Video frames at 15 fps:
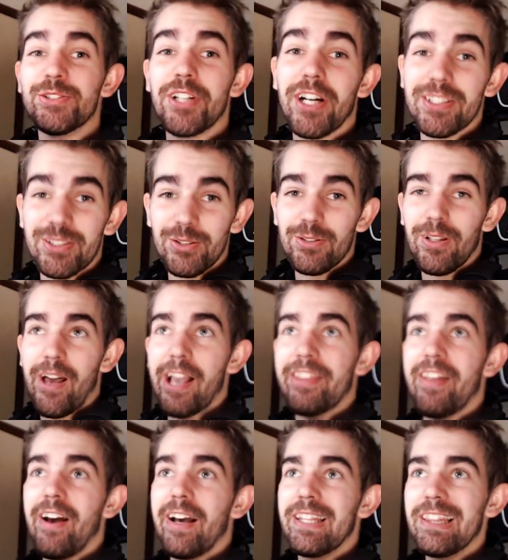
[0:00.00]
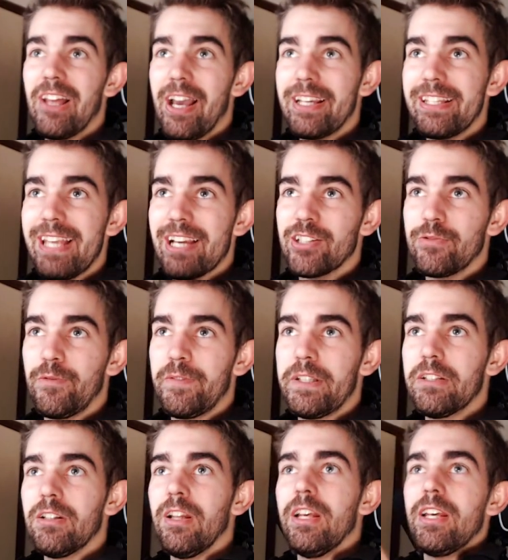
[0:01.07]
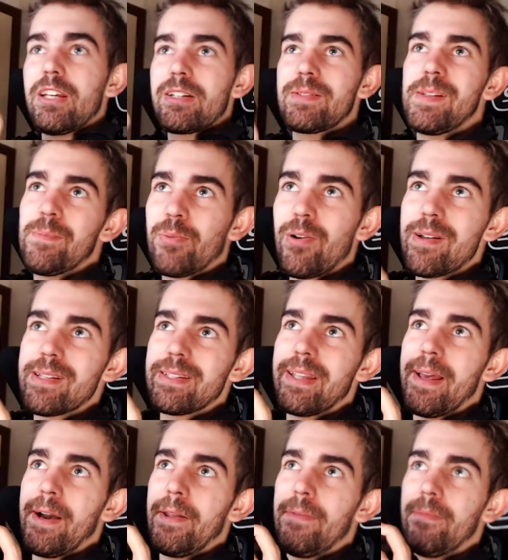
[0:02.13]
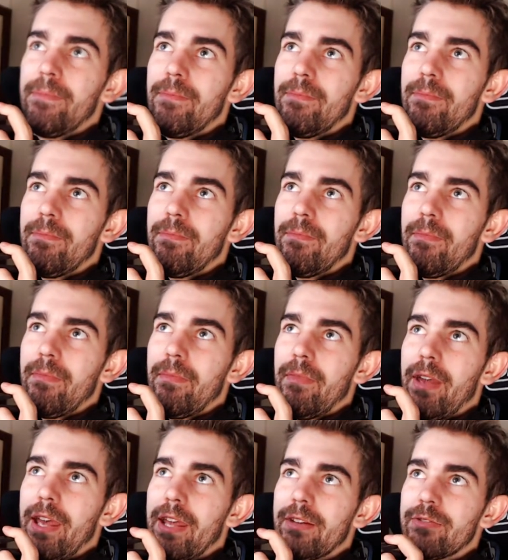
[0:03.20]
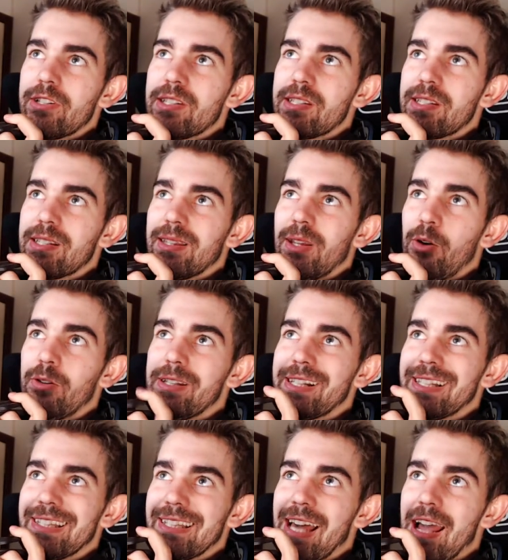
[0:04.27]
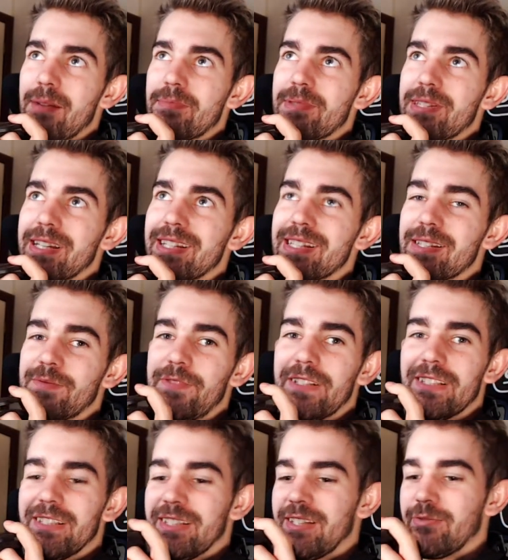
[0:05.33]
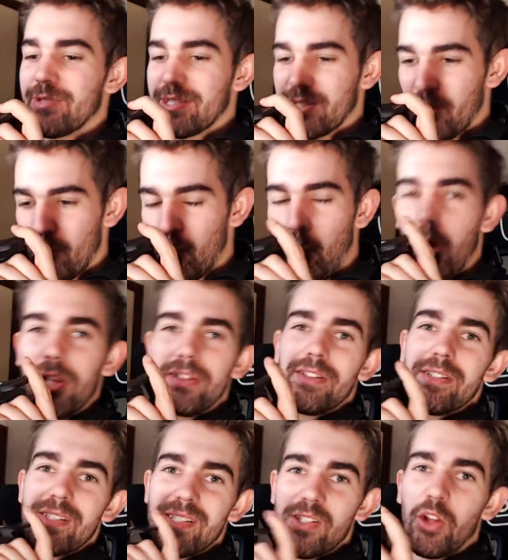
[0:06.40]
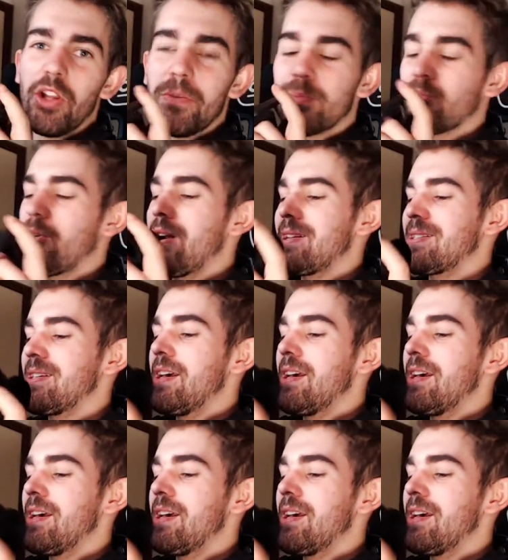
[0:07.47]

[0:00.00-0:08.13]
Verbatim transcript: I do like that. I like the actual feel because you press it down and will just slowly collapse. You can just feel it. It will just go one solid press.